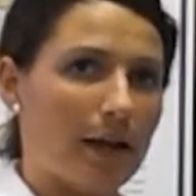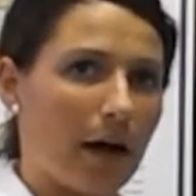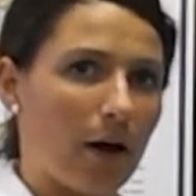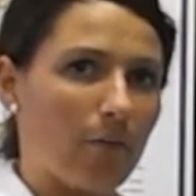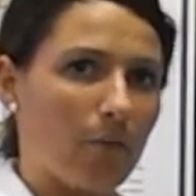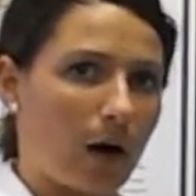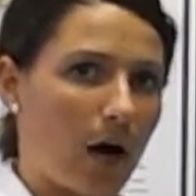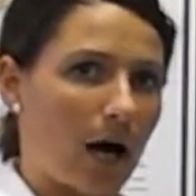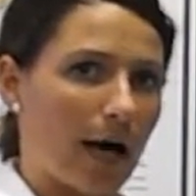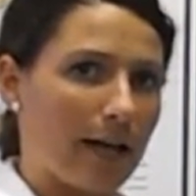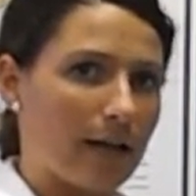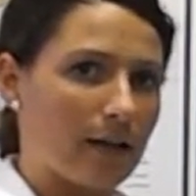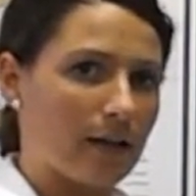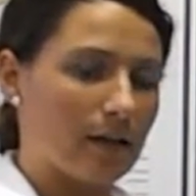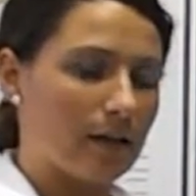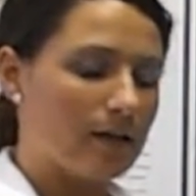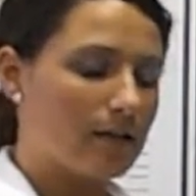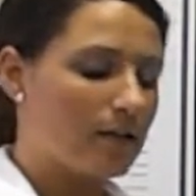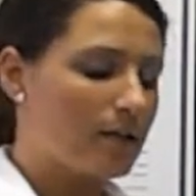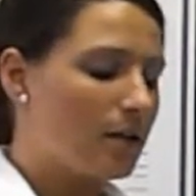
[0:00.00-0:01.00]
down behind
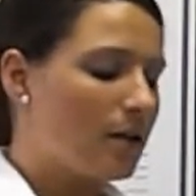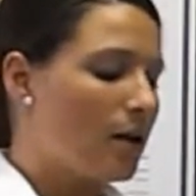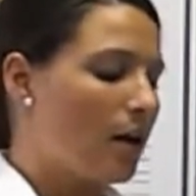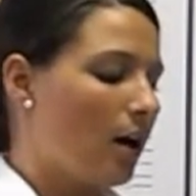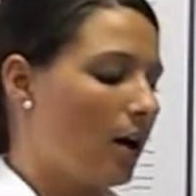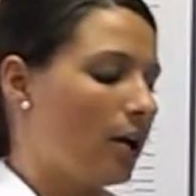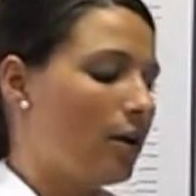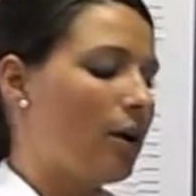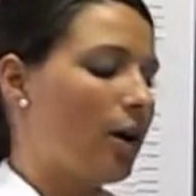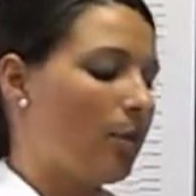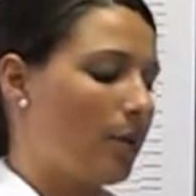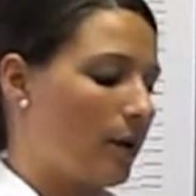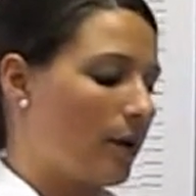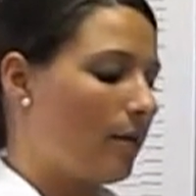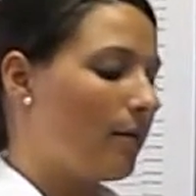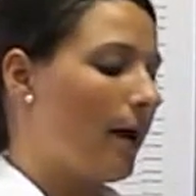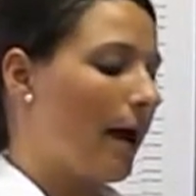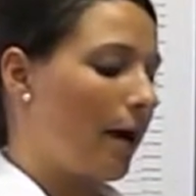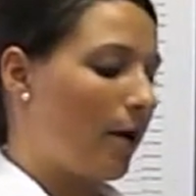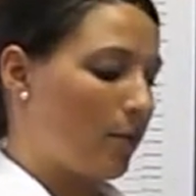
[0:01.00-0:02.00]
it, or
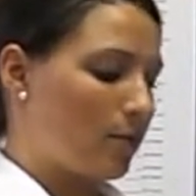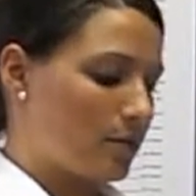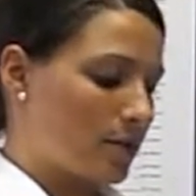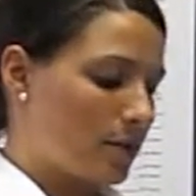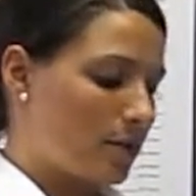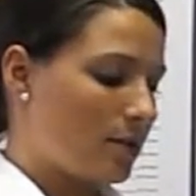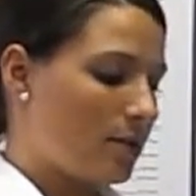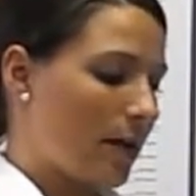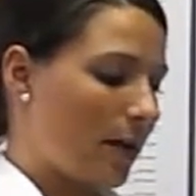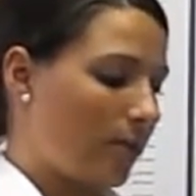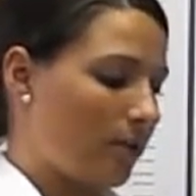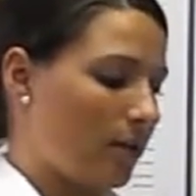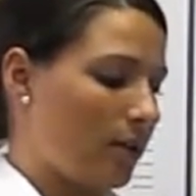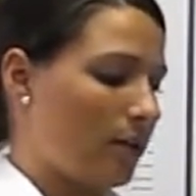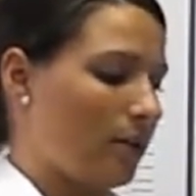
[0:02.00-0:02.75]
coming out down